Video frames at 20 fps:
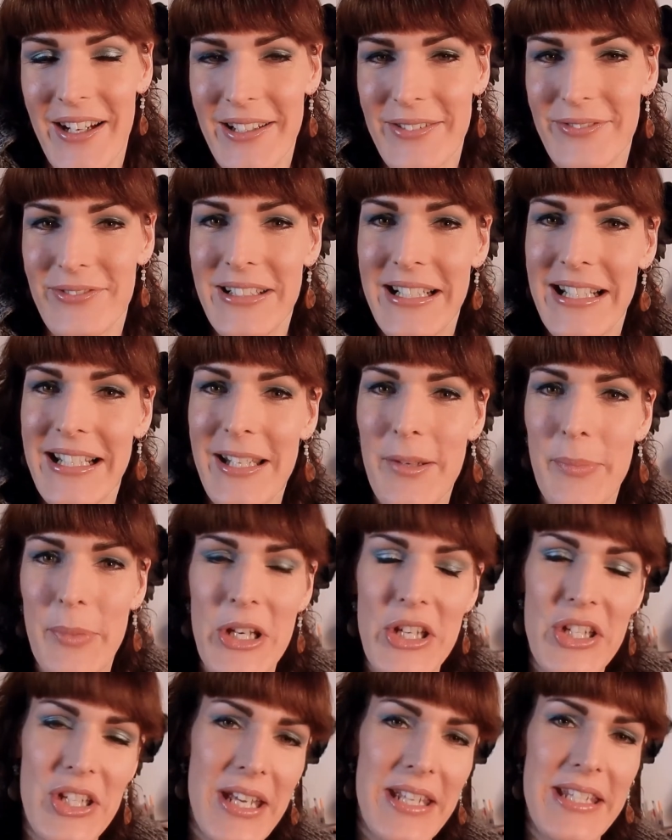I really
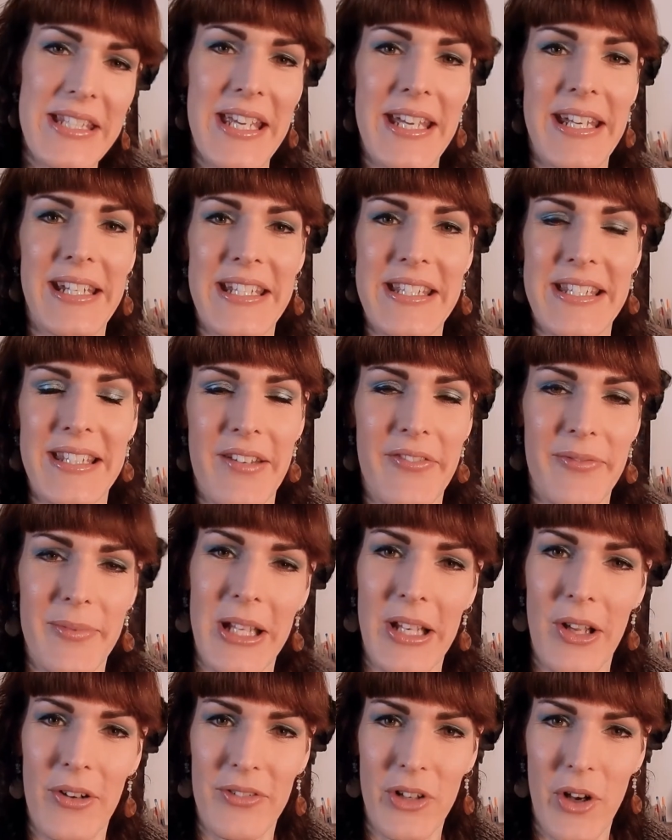appreciate it, and it's given me
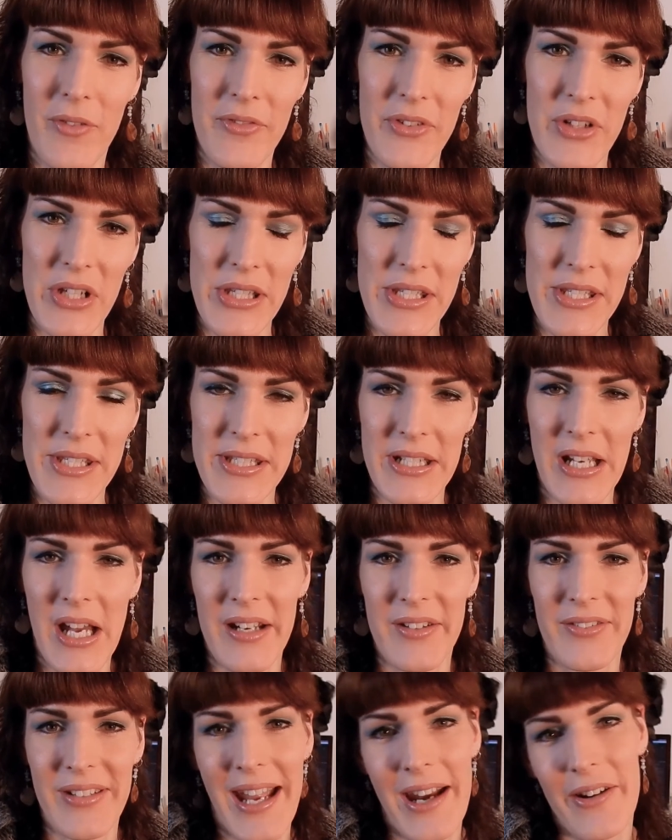a lot of confidence to
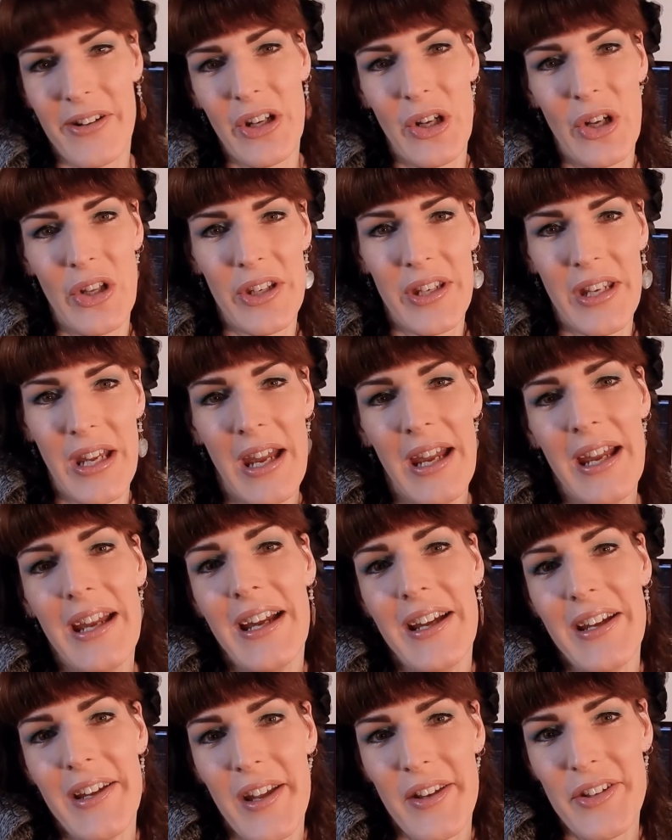kind of carry on
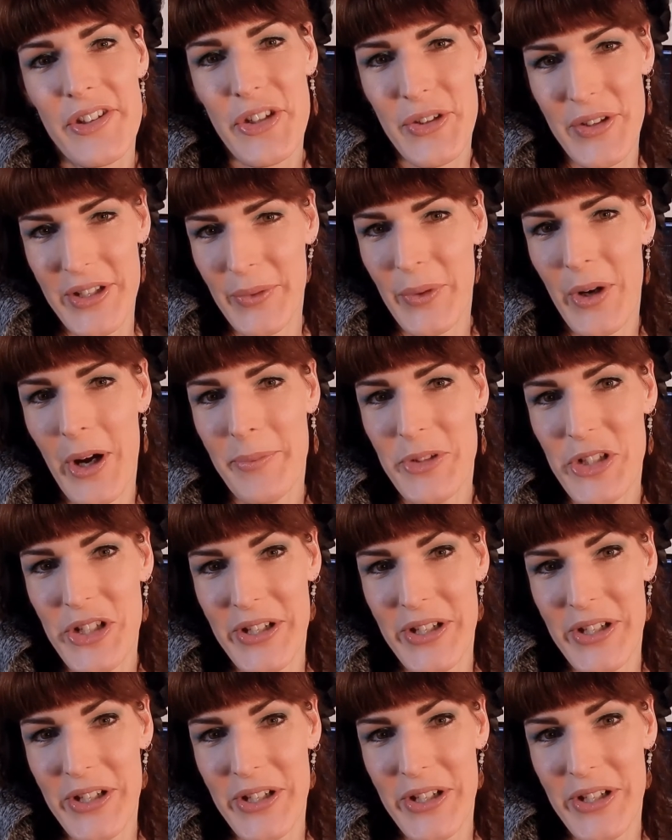doing what I'm